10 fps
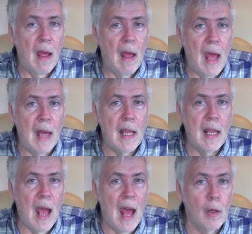Any
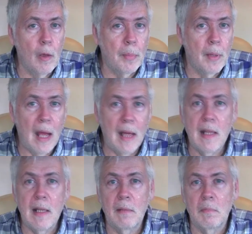help,
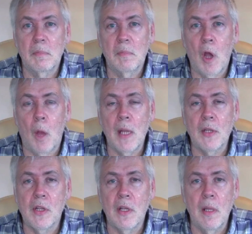any
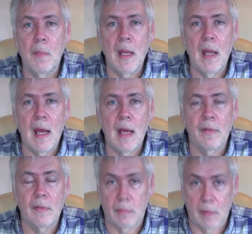comments that you may have,
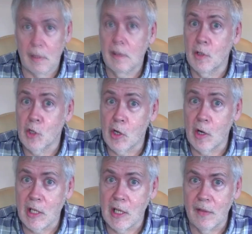
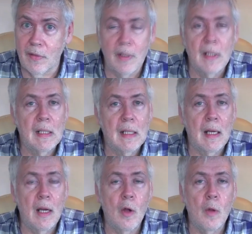constructive, I
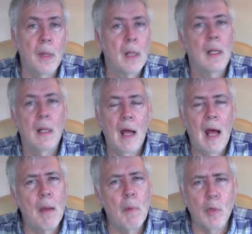hope,
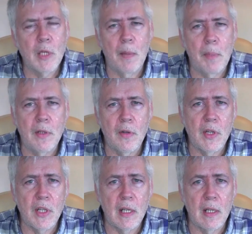I'm always happy to
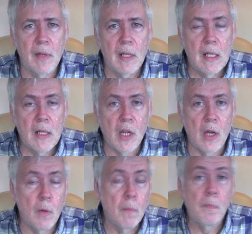receive.
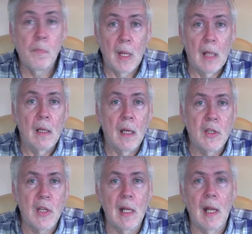So
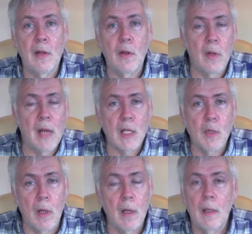until I do the next
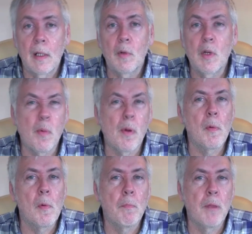one, which
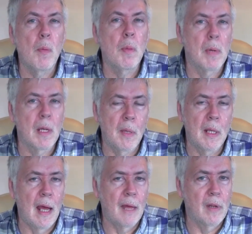will probably be
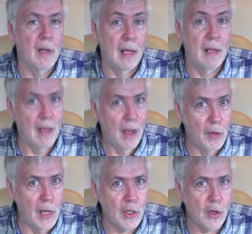after our
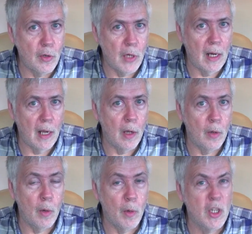next cruise on
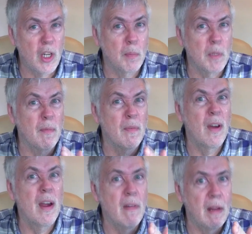Iona, which comes up
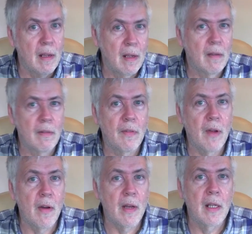very,
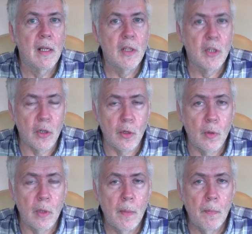very
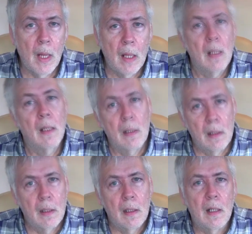soon,
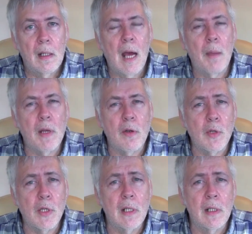happy
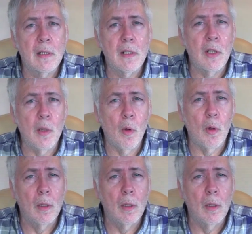cruising to you all.